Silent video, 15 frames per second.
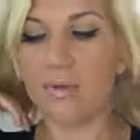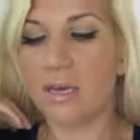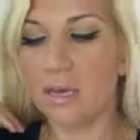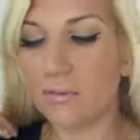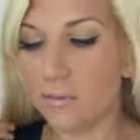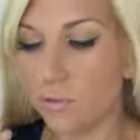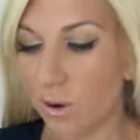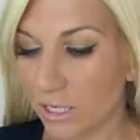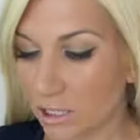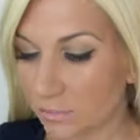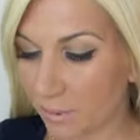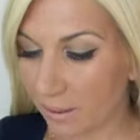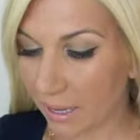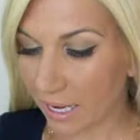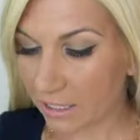If you watched
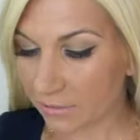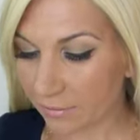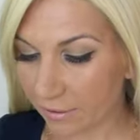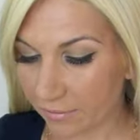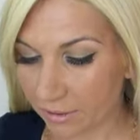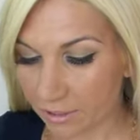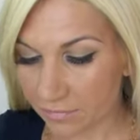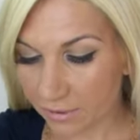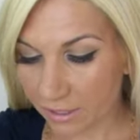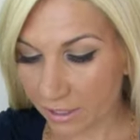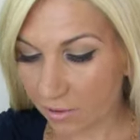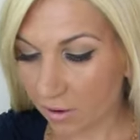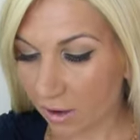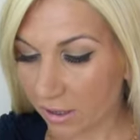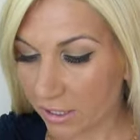my last favorites
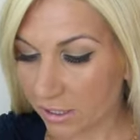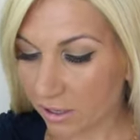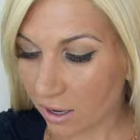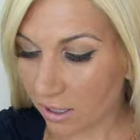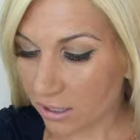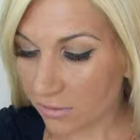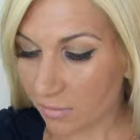video, I already talked